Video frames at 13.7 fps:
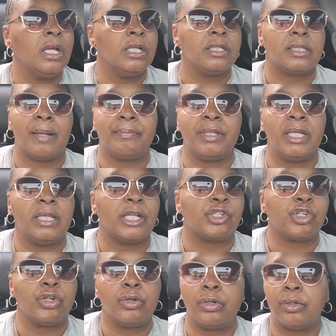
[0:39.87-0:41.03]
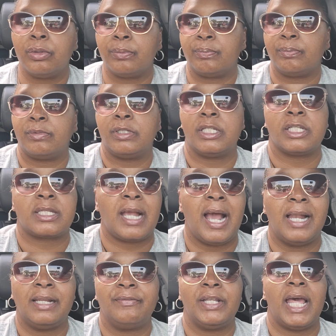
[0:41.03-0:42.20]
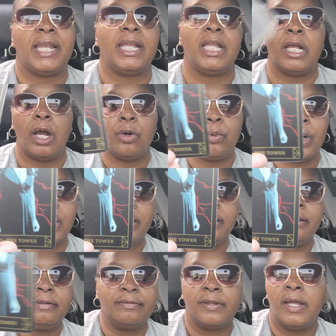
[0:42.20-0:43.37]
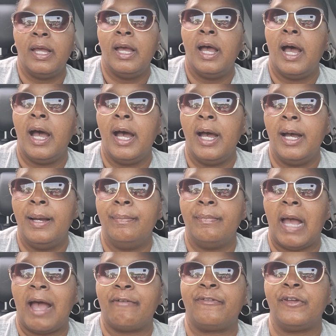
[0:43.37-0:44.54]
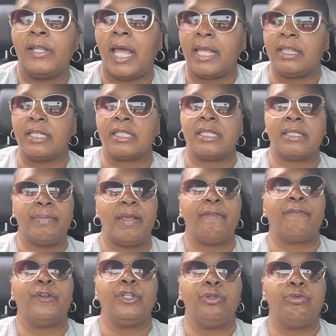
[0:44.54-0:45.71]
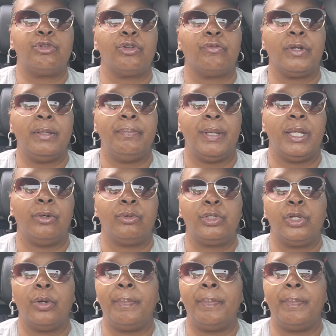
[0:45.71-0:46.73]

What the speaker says: something that you're just kind of letting go of. I feel like this is meant for you to rebuild.